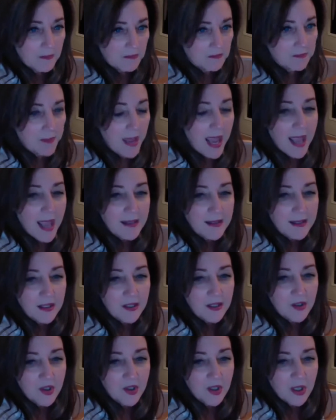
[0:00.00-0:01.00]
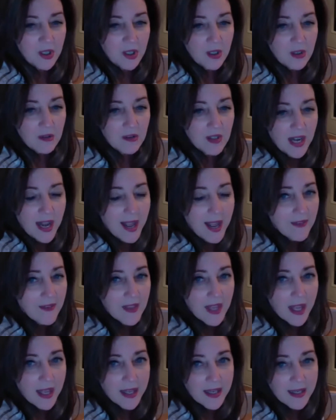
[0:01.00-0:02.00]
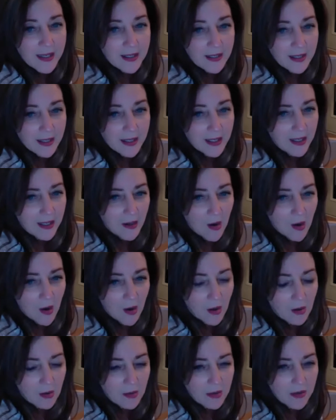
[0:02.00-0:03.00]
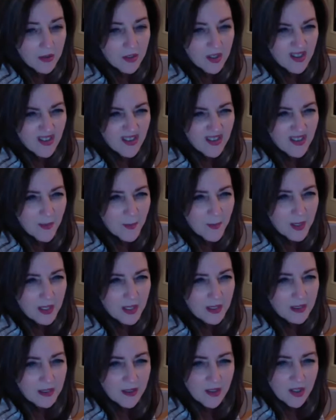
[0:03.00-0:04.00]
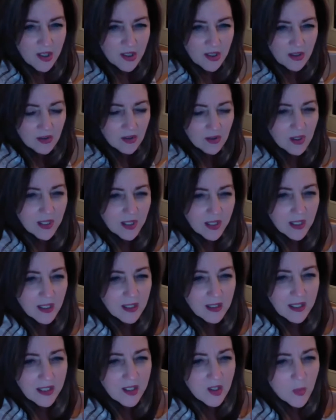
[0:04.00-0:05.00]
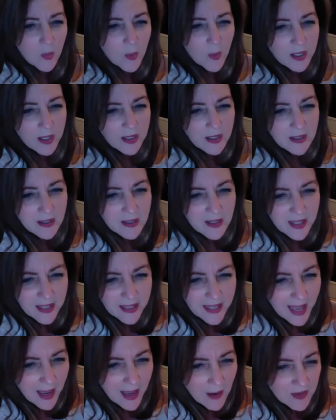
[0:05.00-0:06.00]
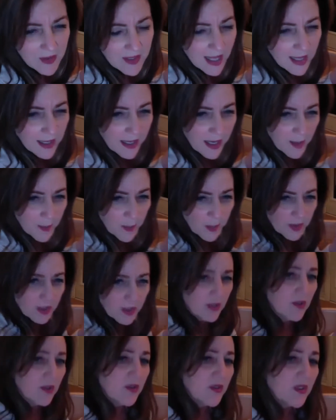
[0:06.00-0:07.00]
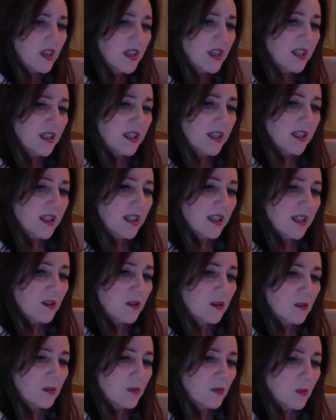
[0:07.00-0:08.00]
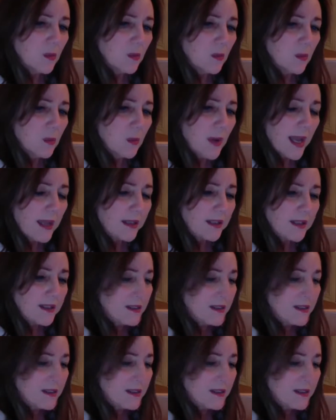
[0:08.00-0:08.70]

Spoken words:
passage that have the A in it at all. And just look at each one and think, how is that A produced and how does